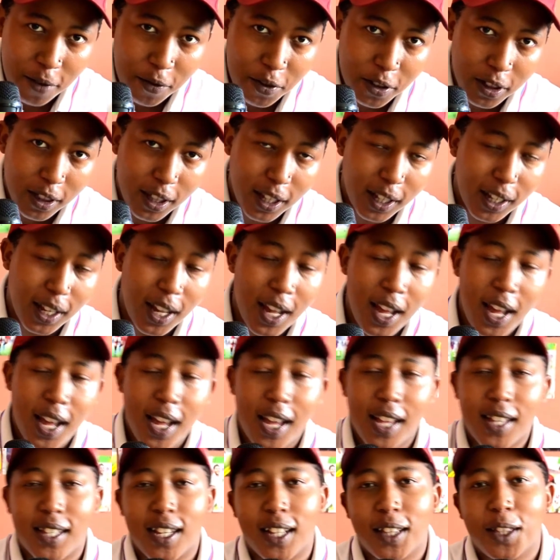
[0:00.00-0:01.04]
Everything
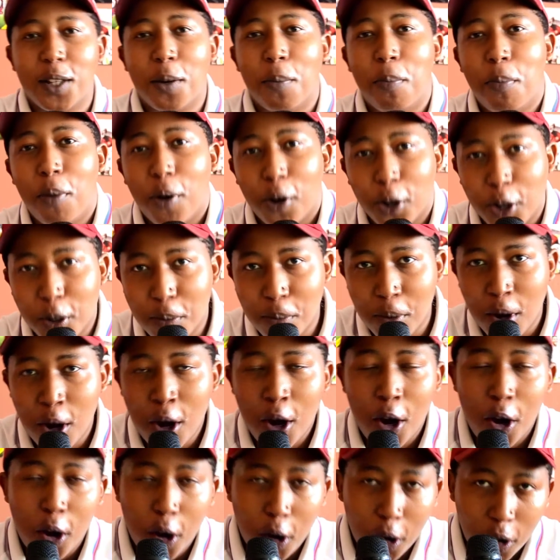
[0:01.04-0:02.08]
is at the bottom
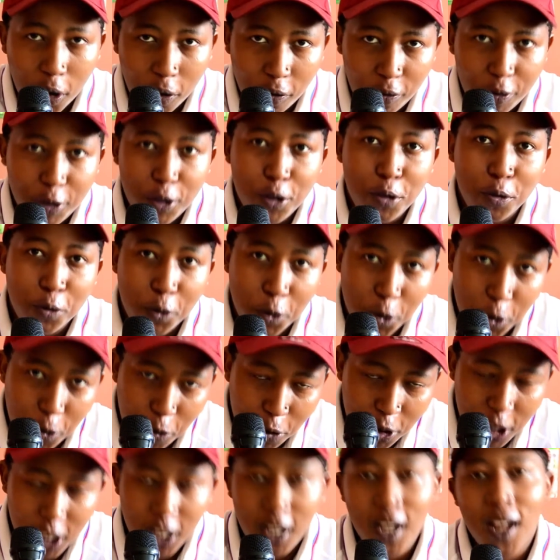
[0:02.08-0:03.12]
of your
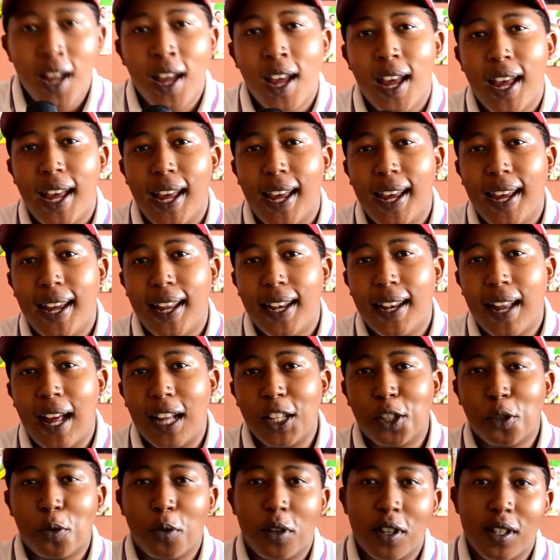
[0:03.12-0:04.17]
screen. And I
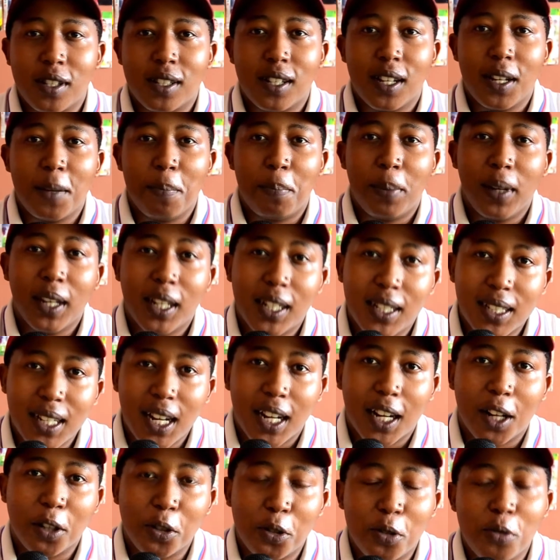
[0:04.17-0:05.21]
just want to say big
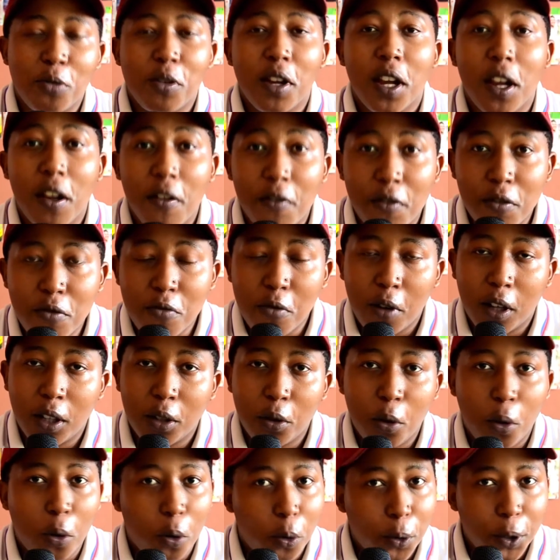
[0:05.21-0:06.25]
shout out to
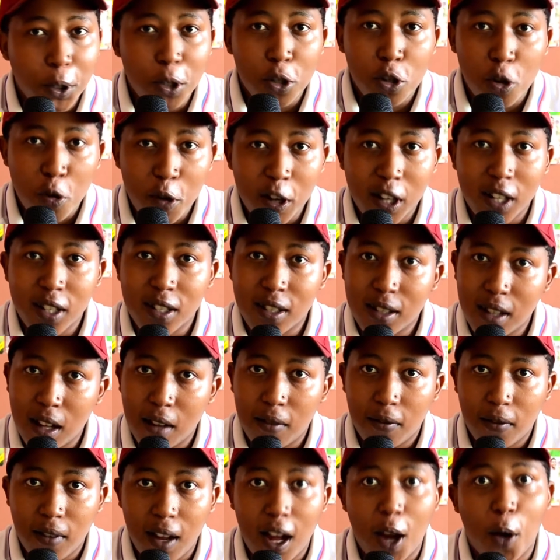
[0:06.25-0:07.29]
everyone always showing us
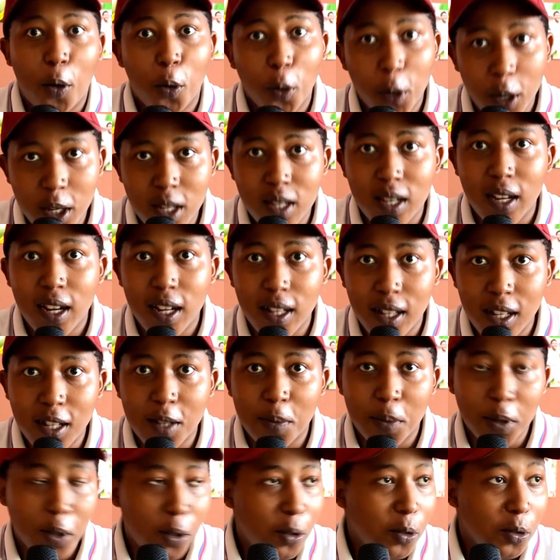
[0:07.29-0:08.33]
love. I always say this
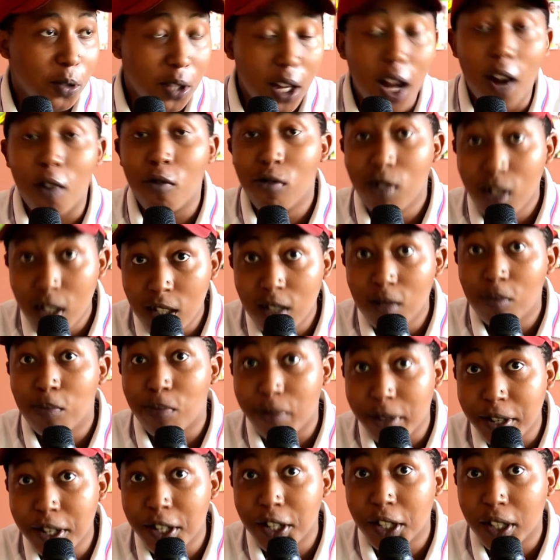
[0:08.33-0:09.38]
because I really
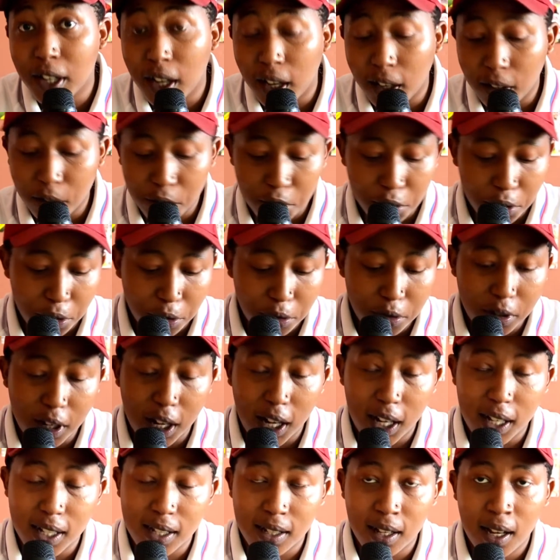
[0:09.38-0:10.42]
appreciate, you know, you
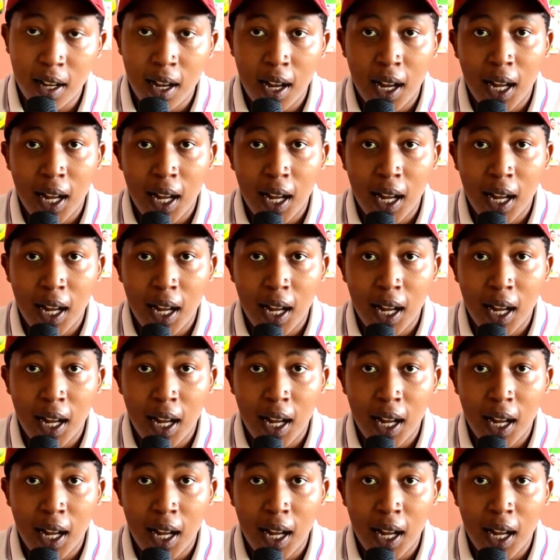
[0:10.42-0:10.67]
guys